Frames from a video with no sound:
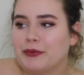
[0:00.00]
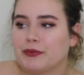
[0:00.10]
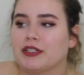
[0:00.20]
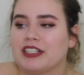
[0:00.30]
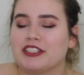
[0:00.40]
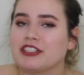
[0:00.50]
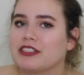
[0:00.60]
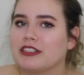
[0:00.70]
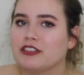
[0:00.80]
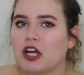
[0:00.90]

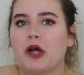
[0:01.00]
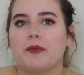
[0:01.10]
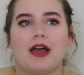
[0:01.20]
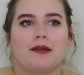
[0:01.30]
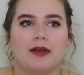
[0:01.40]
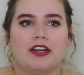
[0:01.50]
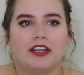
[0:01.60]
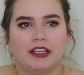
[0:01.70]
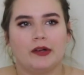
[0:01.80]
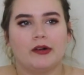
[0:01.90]
religiously shop at American
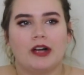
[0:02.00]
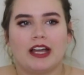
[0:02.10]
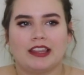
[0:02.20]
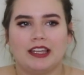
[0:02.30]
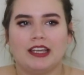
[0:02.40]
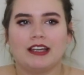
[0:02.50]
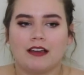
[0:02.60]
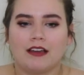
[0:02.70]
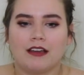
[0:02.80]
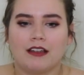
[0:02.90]
Eagle. I think
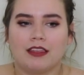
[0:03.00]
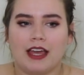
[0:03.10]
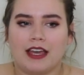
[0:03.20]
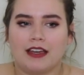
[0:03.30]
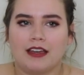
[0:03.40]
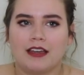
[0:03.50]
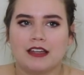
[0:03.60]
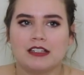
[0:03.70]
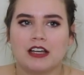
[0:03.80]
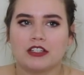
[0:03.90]
like
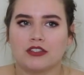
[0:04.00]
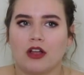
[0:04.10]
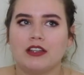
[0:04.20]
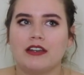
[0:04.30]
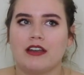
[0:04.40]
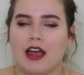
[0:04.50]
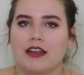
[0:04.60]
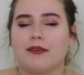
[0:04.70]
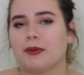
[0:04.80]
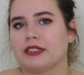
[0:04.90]
a solid
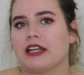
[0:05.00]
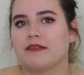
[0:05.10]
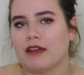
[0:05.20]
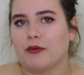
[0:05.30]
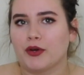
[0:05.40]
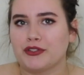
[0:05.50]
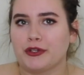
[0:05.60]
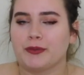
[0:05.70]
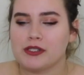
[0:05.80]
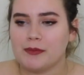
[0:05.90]
90% of my
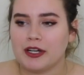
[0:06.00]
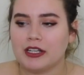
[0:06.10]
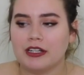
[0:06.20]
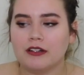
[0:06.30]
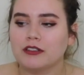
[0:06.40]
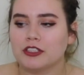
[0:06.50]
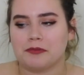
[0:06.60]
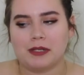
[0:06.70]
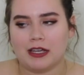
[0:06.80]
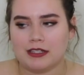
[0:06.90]
wardrobe is American Eagle just
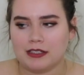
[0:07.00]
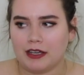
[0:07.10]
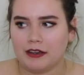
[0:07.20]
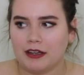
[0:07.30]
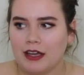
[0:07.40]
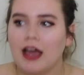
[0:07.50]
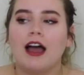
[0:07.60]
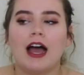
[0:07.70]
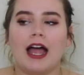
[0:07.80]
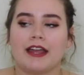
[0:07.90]
because like
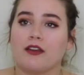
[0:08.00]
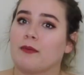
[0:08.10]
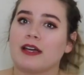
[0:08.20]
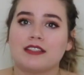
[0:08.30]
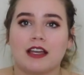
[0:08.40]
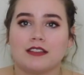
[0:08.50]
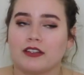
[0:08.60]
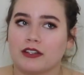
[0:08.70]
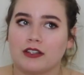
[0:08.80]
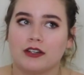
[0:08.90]
I know my size in
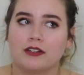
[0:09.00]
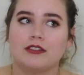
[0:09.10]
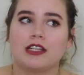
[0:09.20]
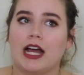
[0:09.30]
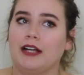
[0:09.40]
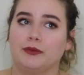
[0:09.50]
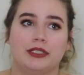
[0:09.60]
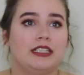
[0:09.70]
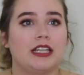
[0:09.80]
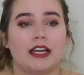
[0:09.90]
their clothes. I
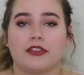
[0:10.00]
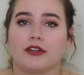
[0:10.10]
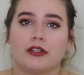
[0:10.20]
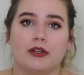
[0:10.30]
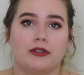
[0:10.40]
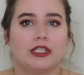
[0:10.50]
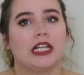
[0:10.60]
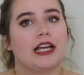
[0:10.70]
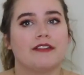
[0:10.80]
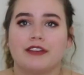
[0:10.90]
really like their clothes. They
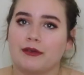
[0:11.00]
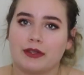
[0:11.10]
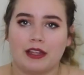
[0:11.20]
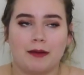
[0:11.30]
like fit with like